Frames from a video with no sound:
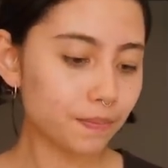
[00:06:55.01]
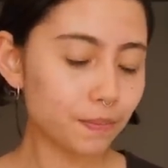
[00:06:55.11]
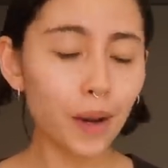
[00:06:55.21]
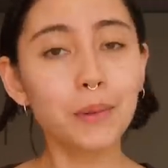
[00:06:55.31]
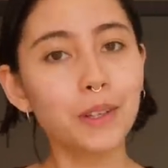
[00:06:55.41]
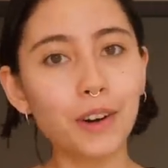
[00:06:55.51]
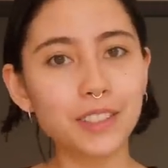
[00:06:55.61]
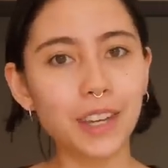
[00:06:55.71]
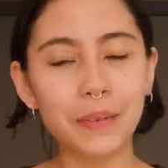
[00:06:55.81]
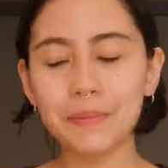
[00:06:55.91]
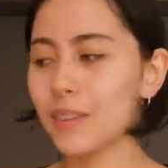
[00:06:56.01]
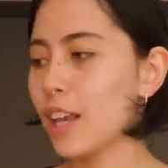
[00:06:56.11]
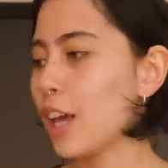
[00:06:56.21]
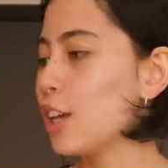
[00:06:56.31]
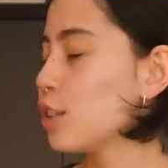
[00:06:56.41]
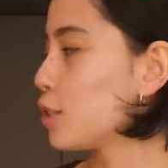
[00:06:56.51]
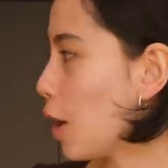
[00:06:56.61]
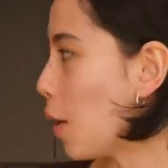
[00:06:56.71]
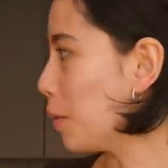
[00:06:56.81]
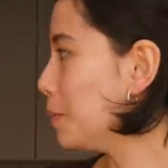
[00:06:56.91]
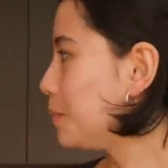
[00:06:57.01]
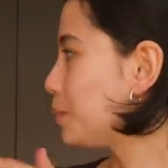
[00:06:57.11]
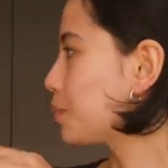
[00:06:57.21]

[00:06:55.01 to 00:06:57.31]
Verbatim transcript: probably of all time. So,